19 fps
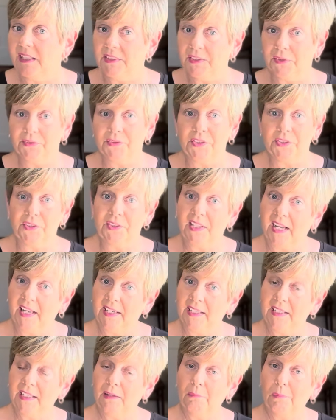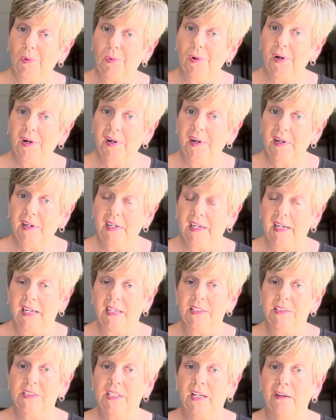don't do that anymore. I
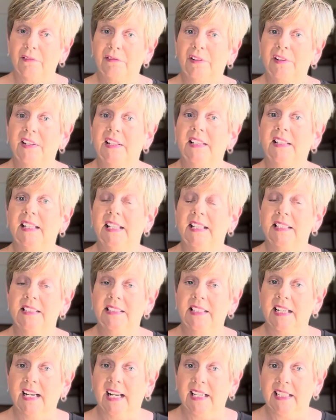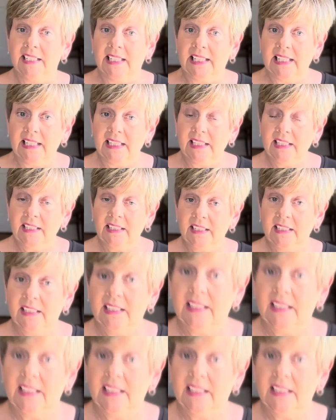shop for the things that I need.